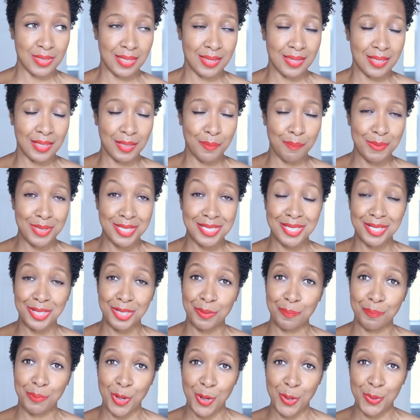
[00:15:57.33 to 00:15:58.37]
And I think the missing
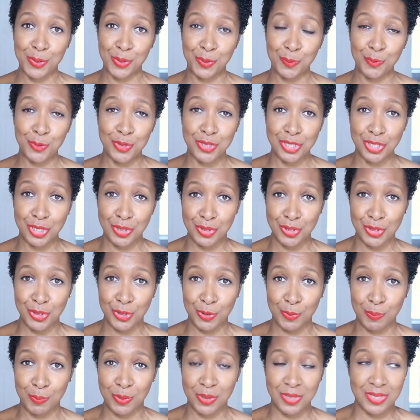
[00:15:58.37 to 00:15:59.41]
component was
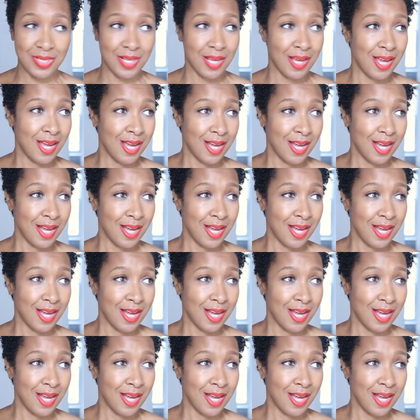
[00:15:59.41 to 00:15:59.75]
YouTube because